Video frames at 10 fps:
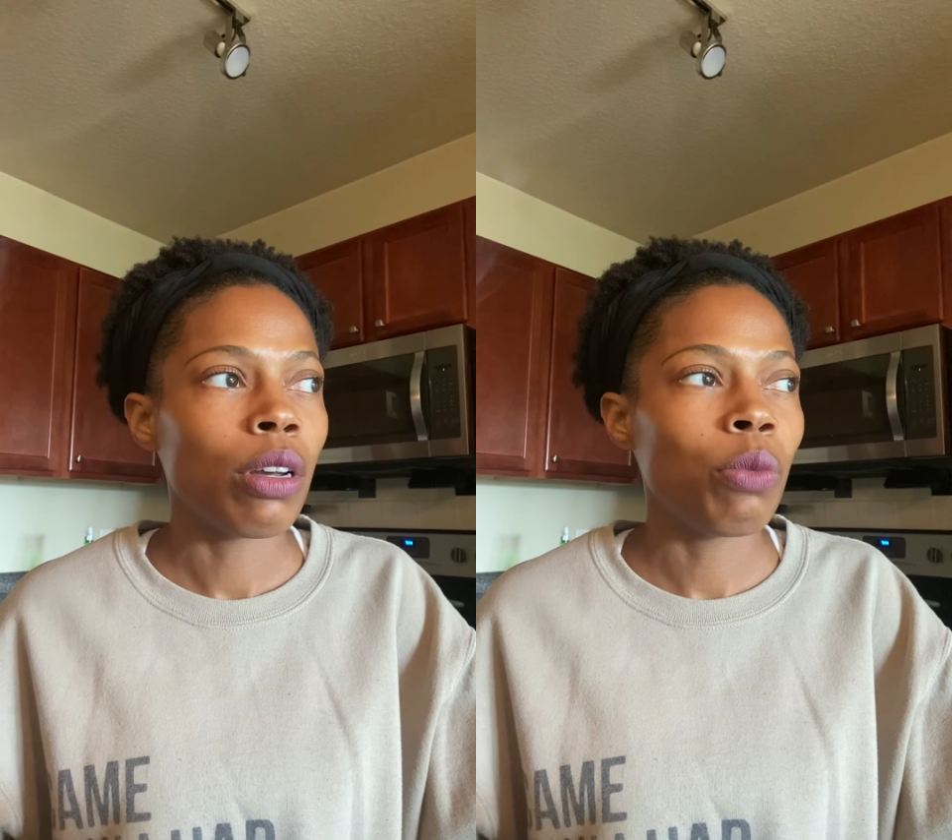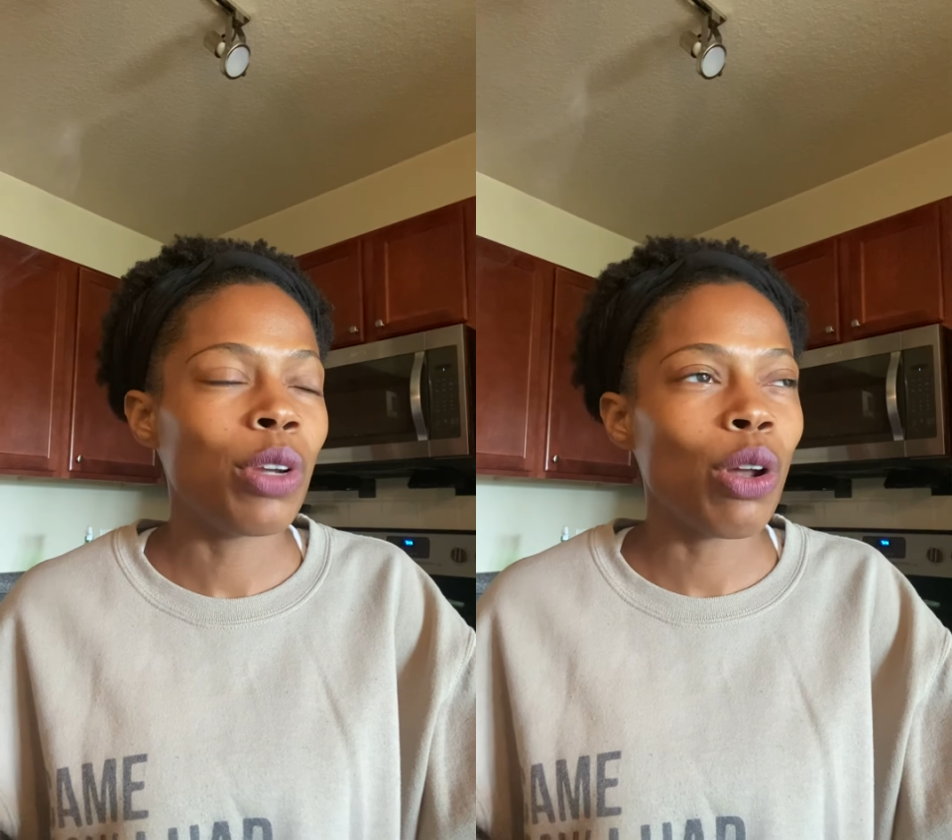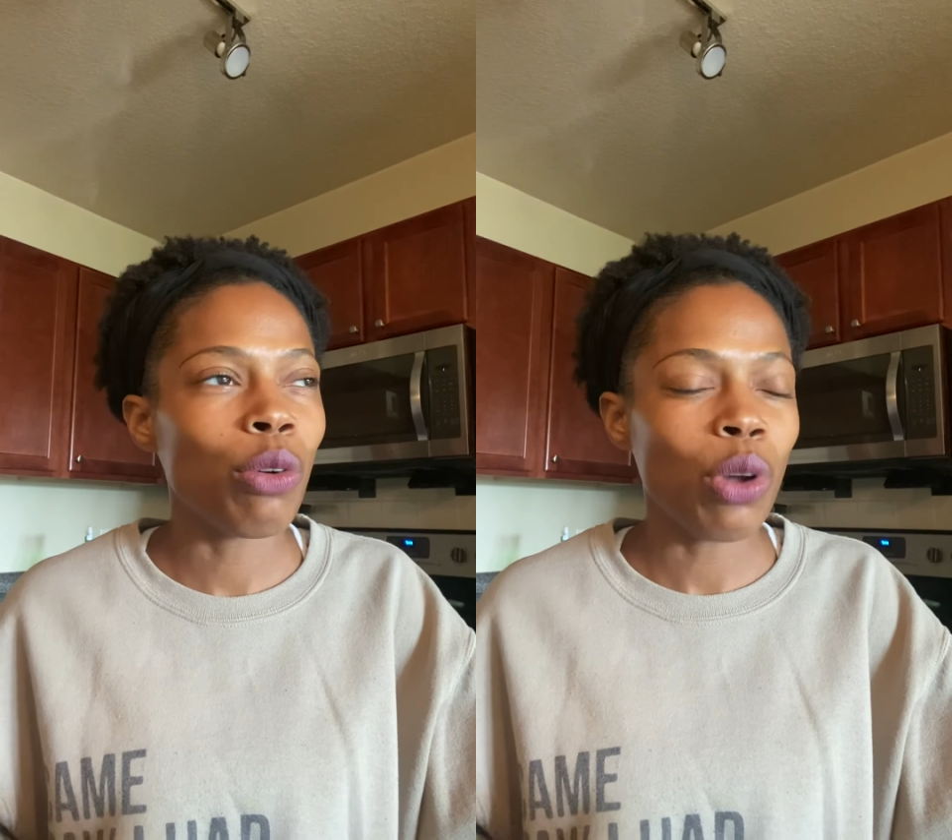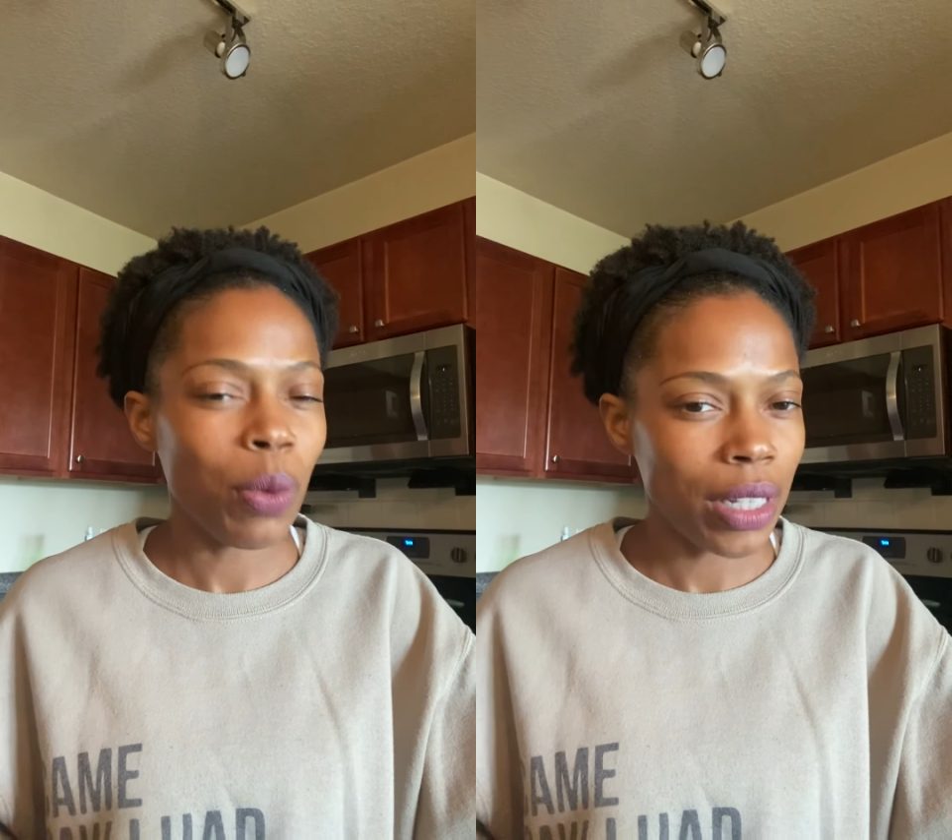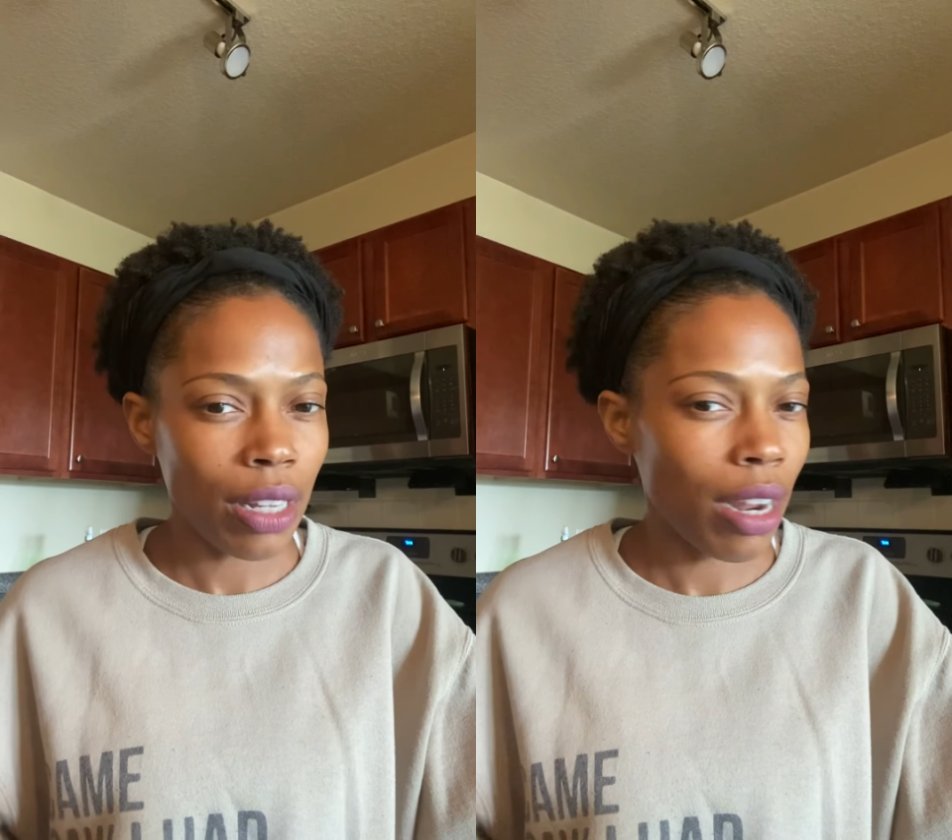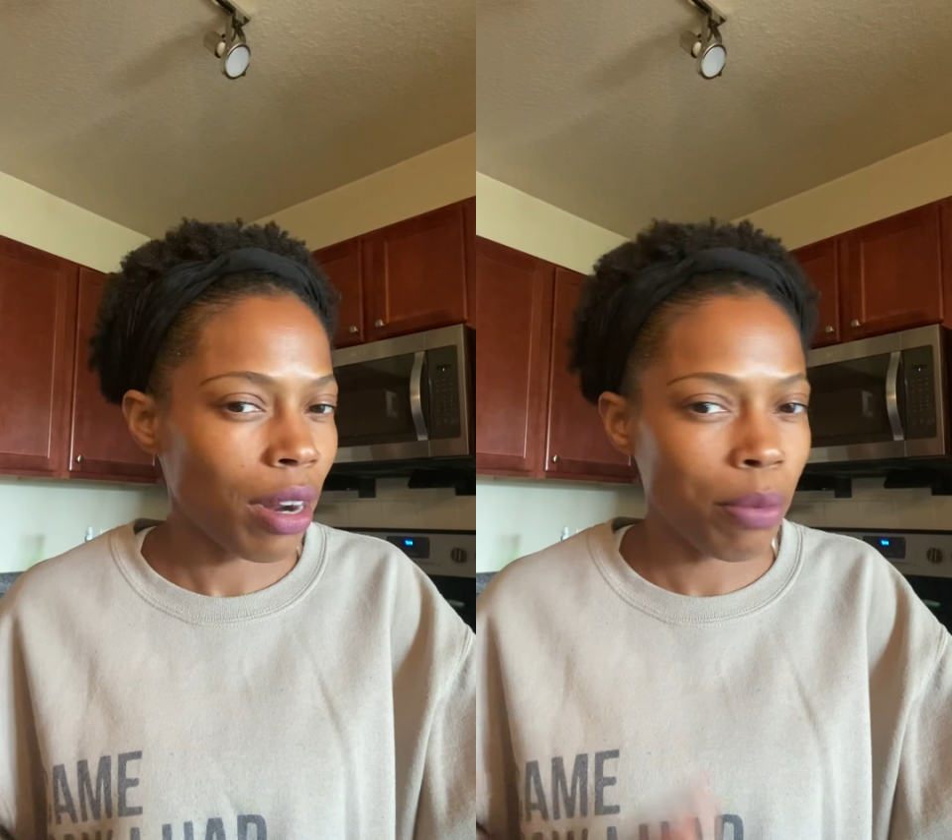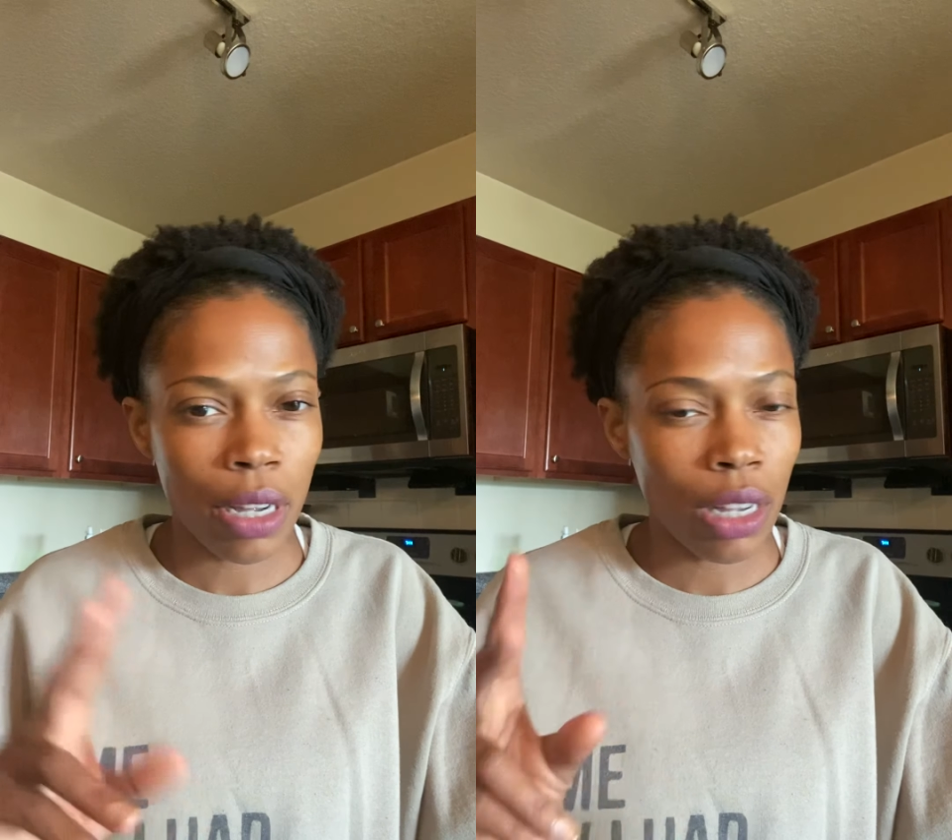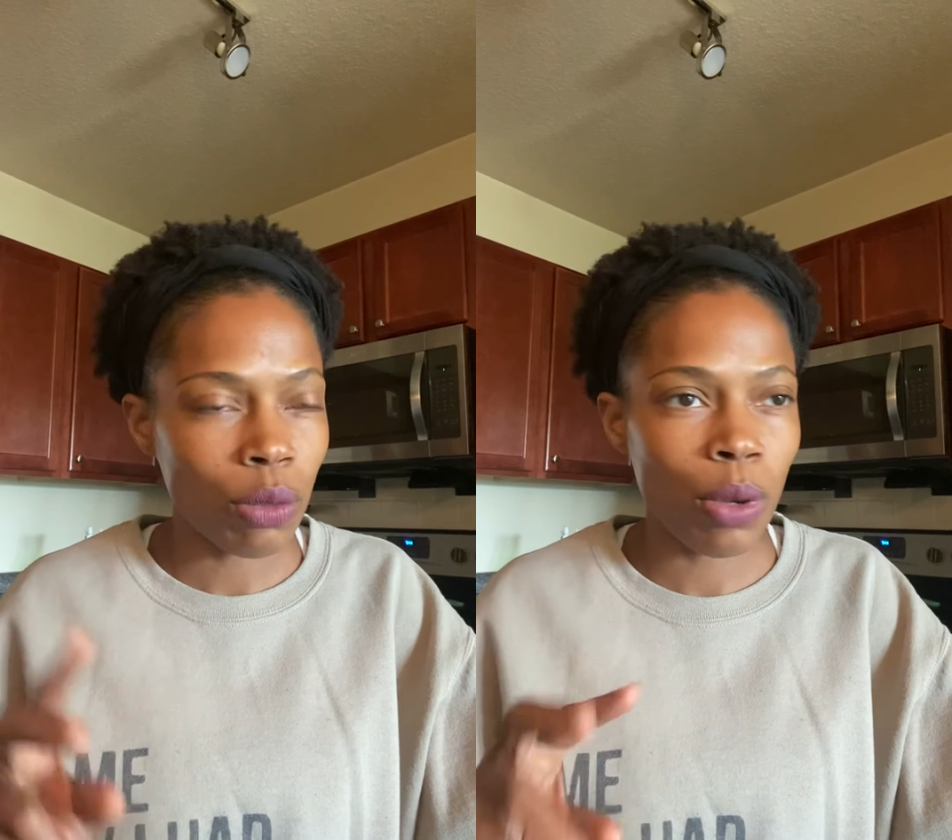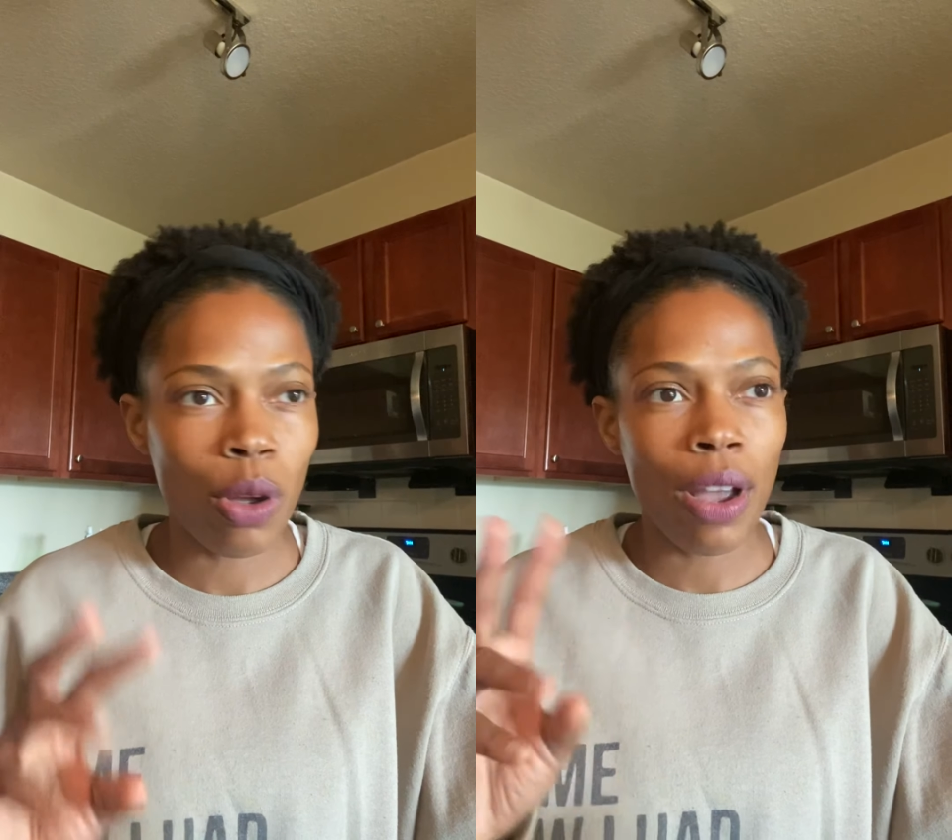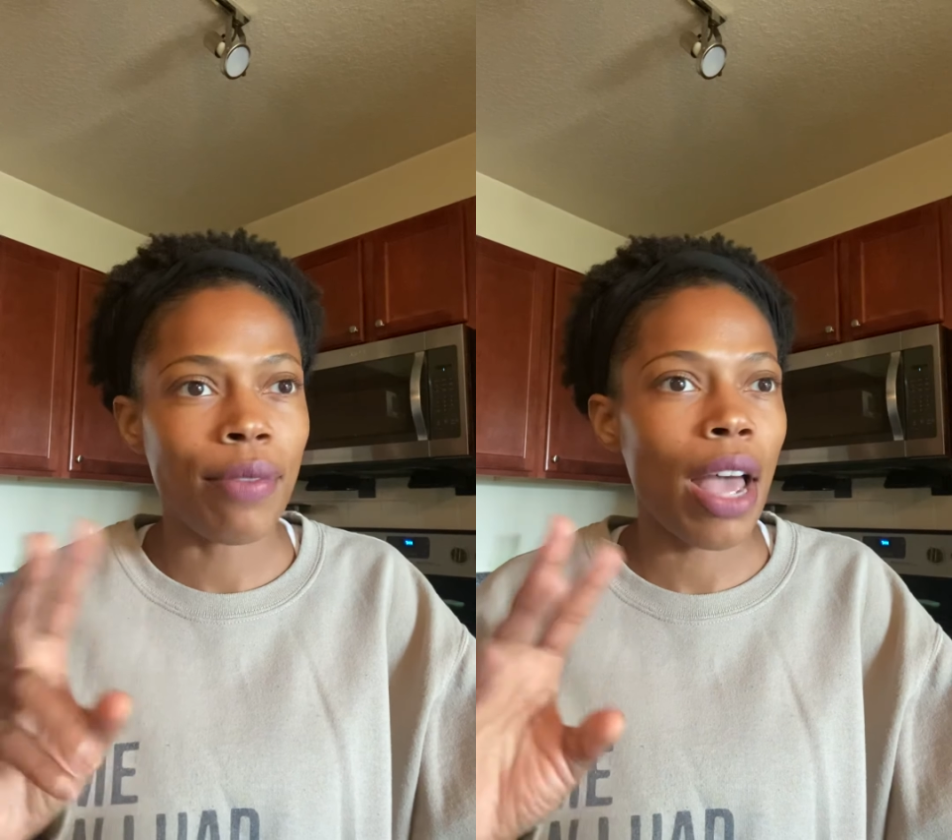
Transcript: we don't know it's there because we don't have